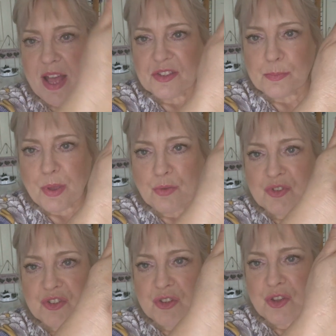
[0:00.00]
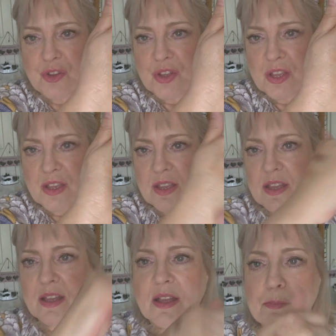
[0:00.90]
as opposed to
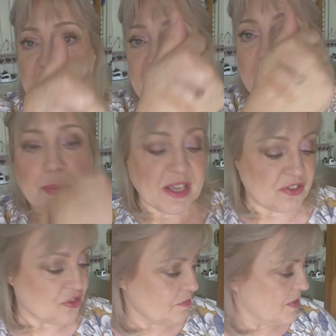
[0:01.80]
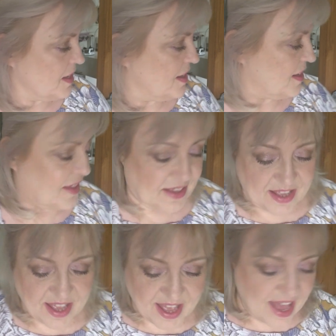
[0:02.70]
Balika Beach.
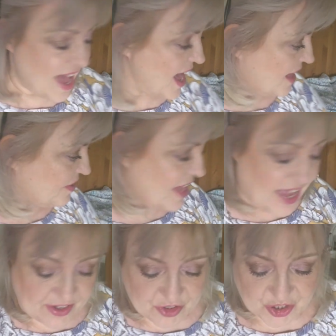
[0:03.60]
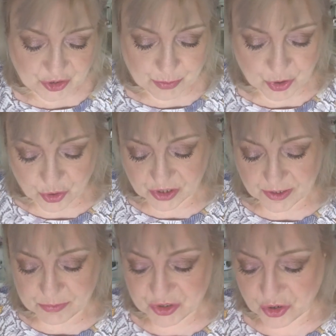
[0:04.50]
And then 2 more and
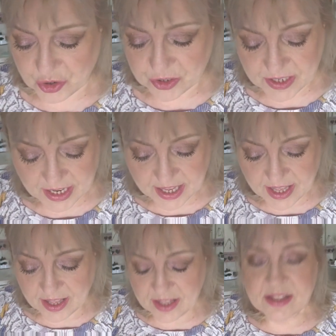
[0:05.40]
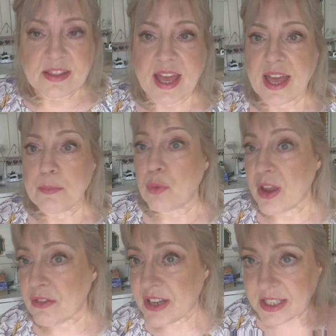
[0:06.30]
I'm done.
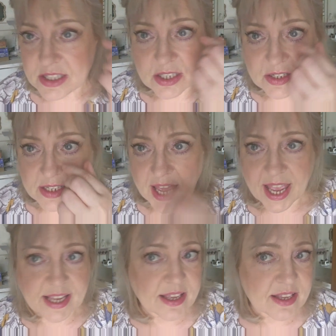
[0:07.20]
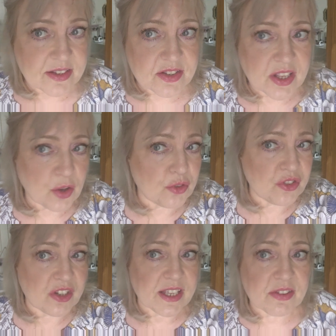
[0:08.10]
Wearing it today is the
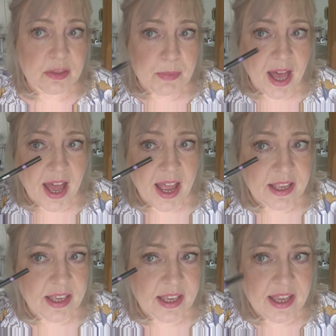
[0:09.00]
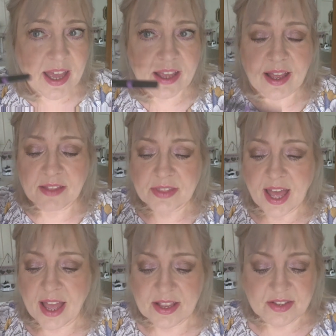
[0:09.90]
underneath my eye here, and
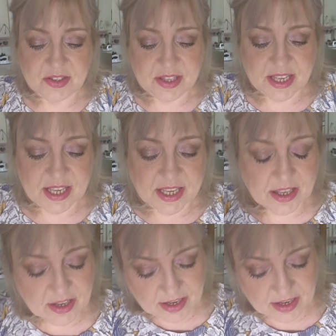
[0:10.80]
that is the